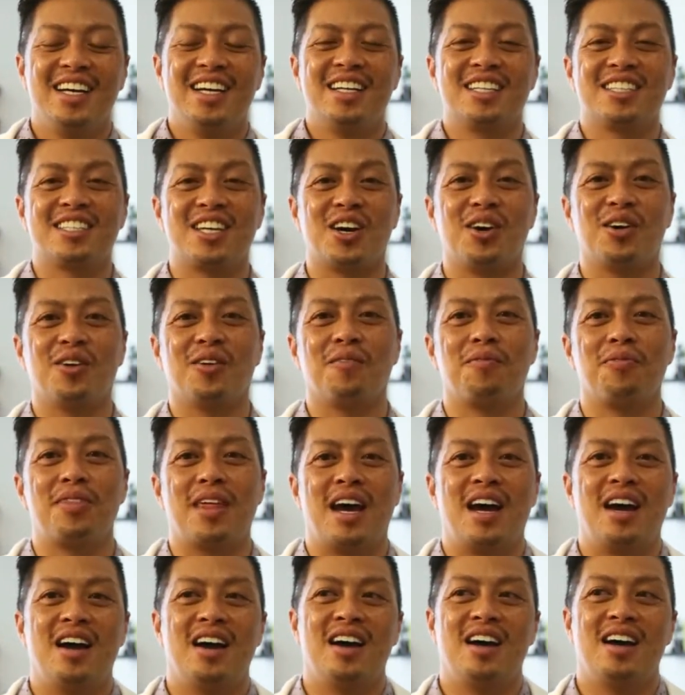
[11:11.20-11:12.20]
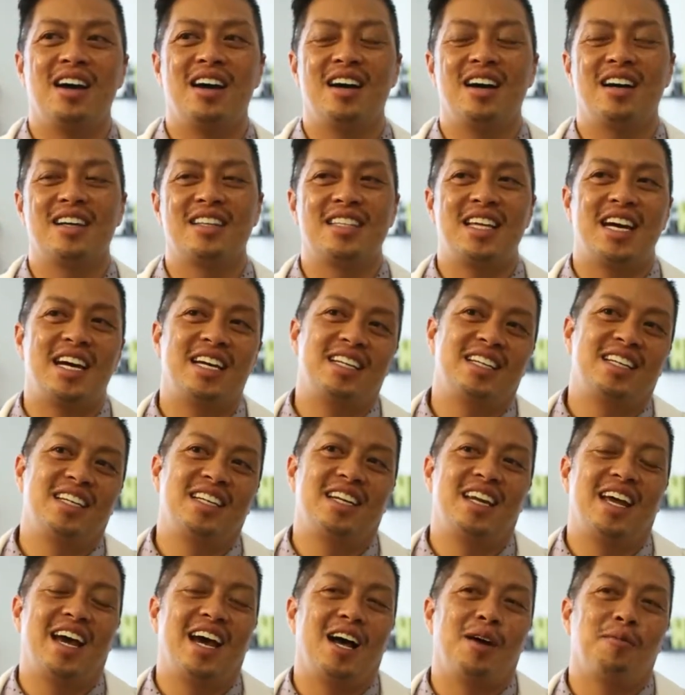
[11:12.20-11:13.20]
So that
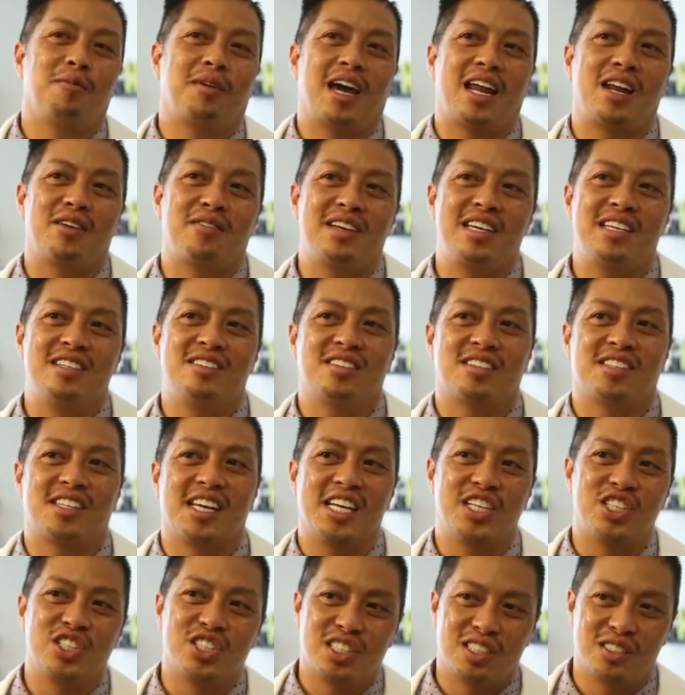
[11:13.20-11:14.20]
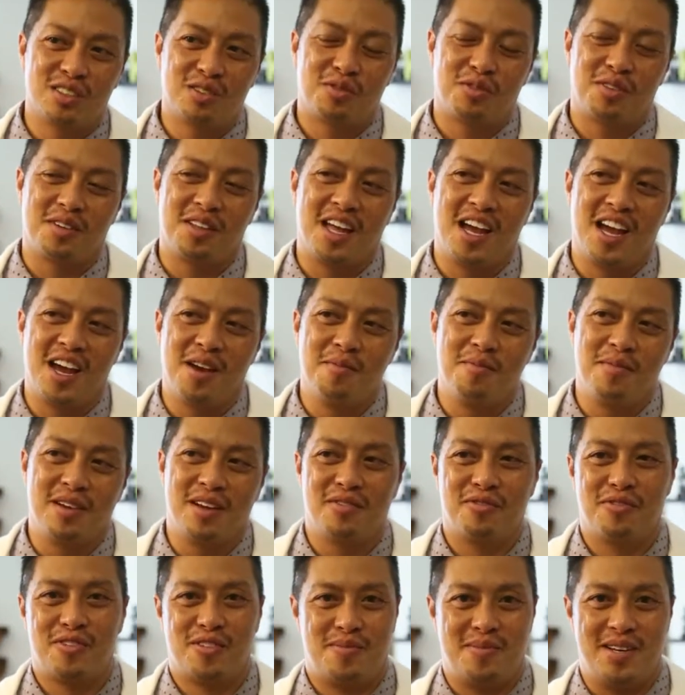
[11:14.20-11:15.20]
that helped kind of ease the tension for them
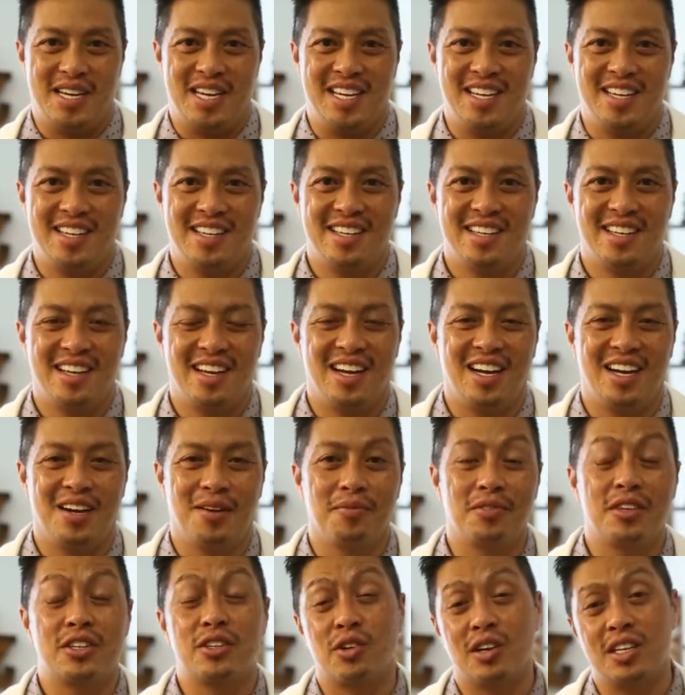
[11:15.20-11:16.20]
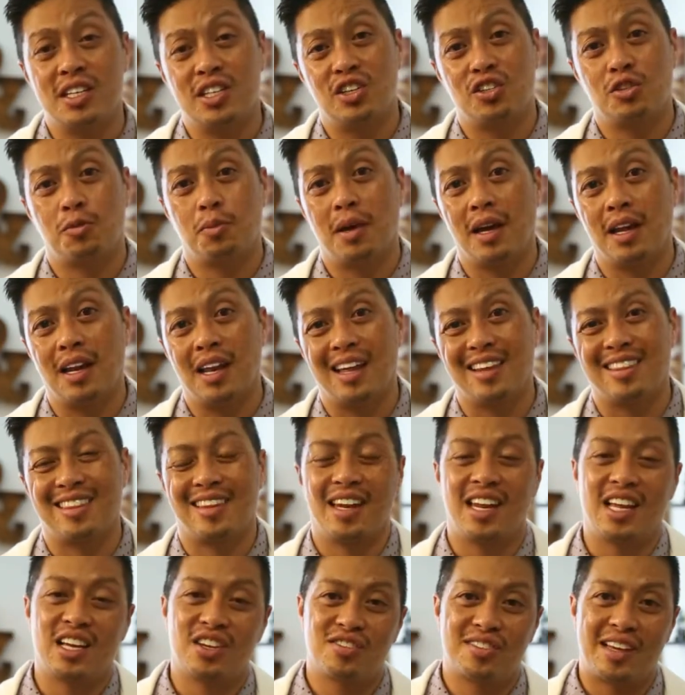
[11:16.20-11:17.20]
and for me. And um, so I just spent like
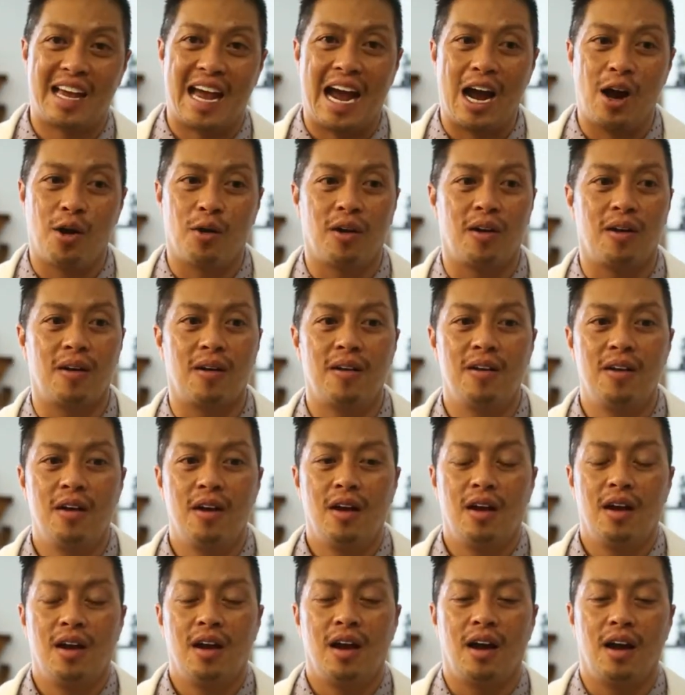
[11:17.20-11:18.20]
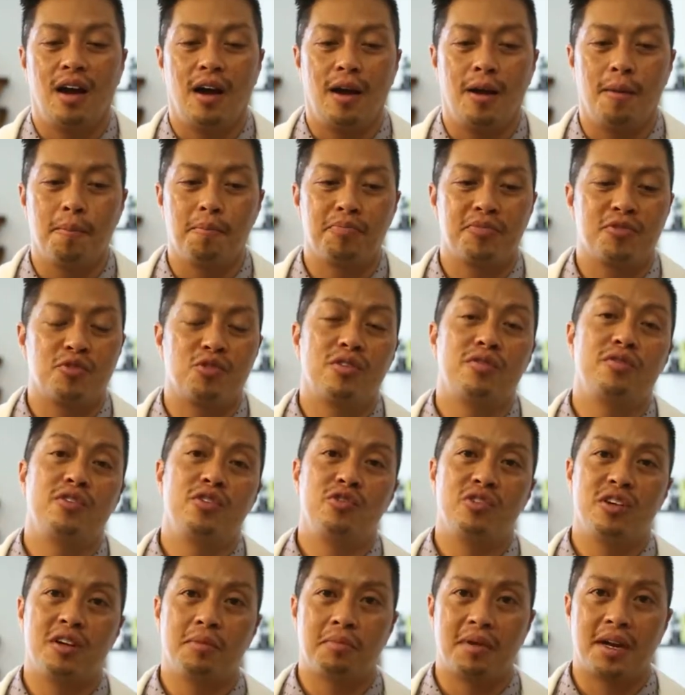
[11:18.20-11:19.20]
the next hour um,
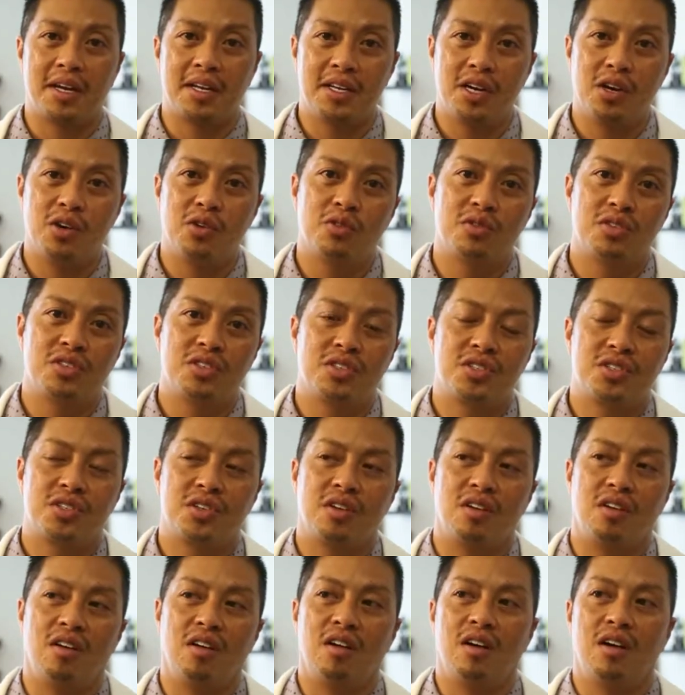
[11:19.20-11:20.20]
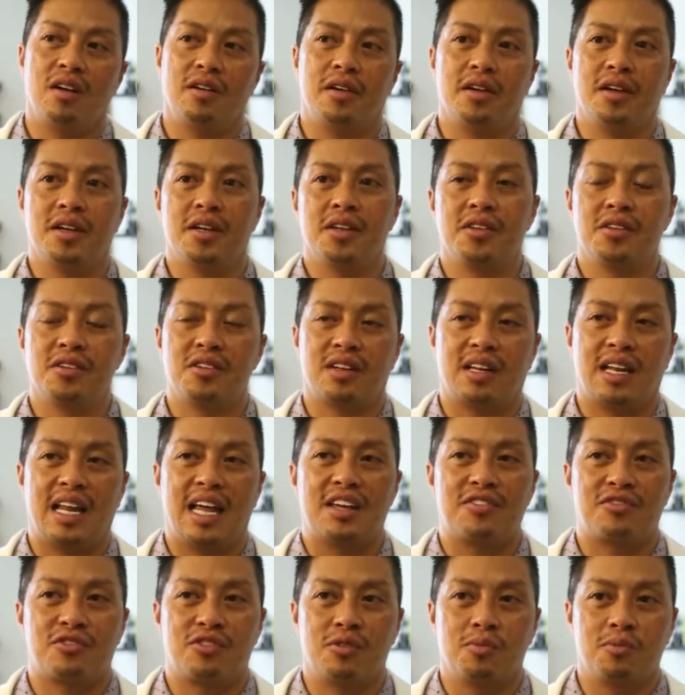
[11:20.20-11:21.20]
reviewing my notes on another
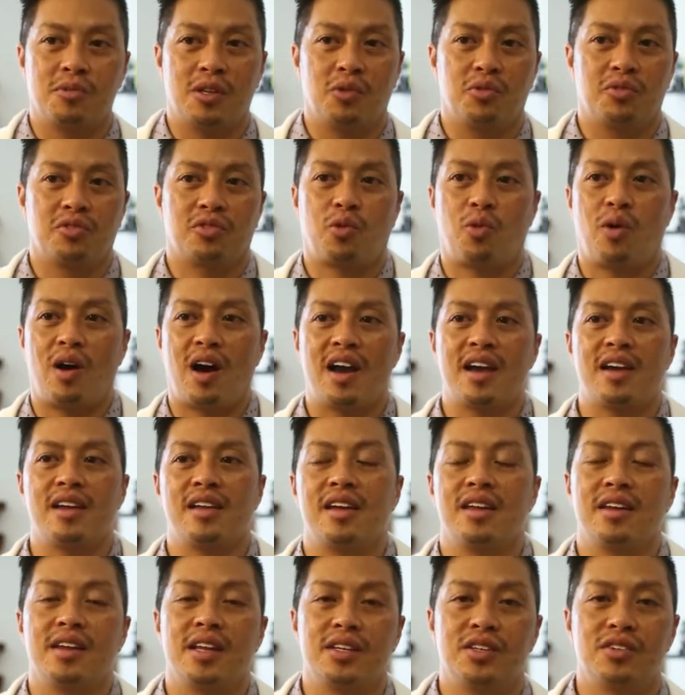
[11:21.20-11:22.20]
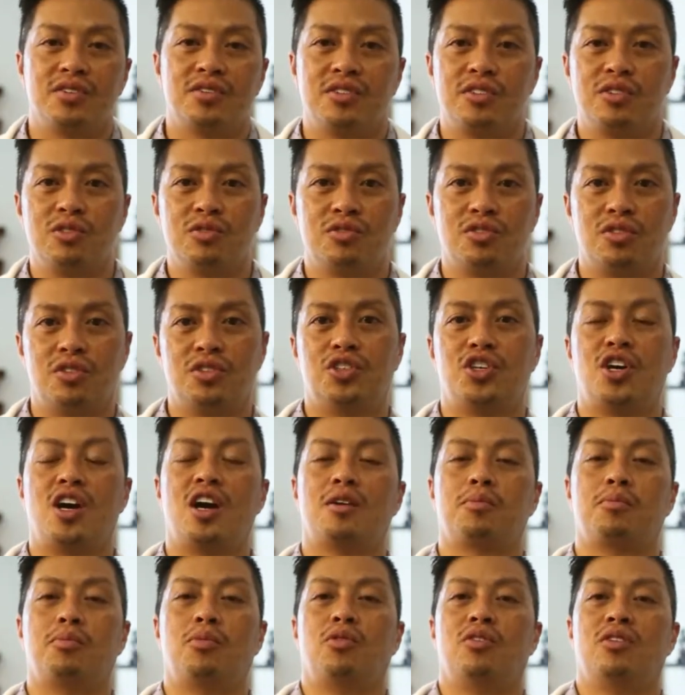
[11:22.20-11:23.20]
classroom that was quiet, and I just used a
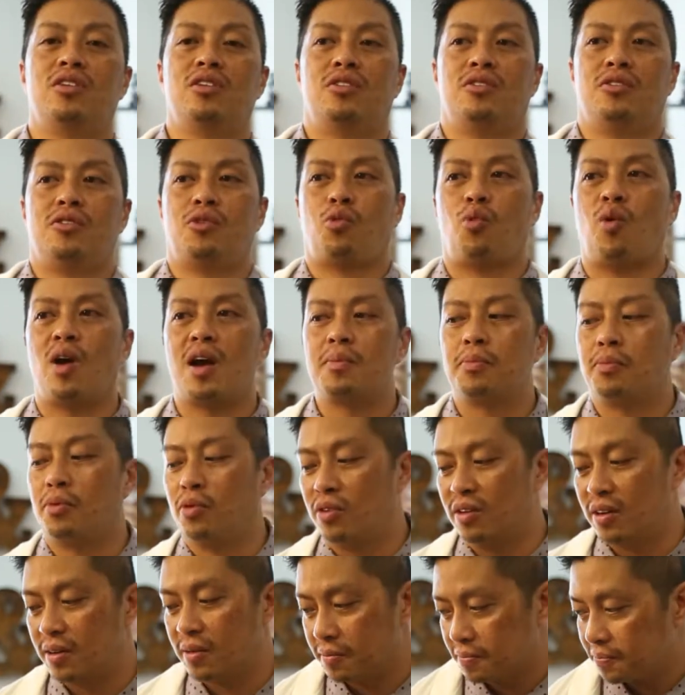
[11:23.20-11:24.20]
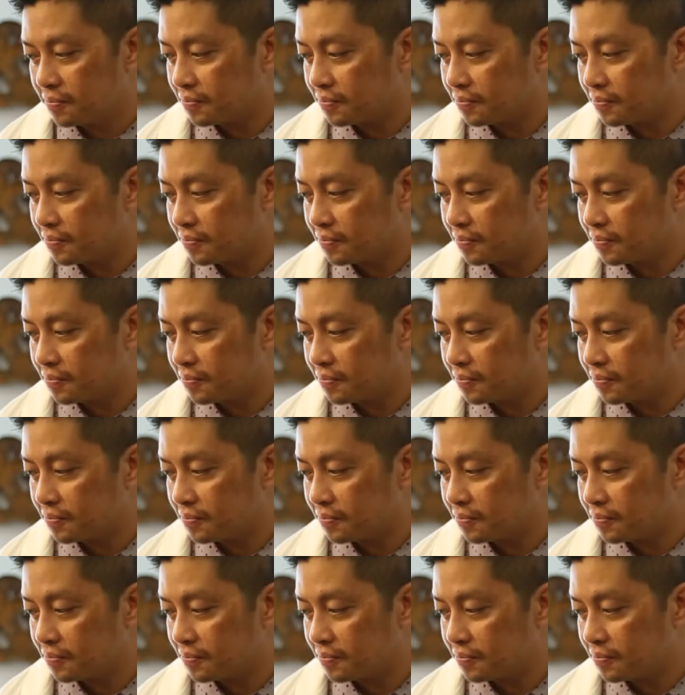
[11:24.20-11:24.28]
chalkboard or the whiteboard.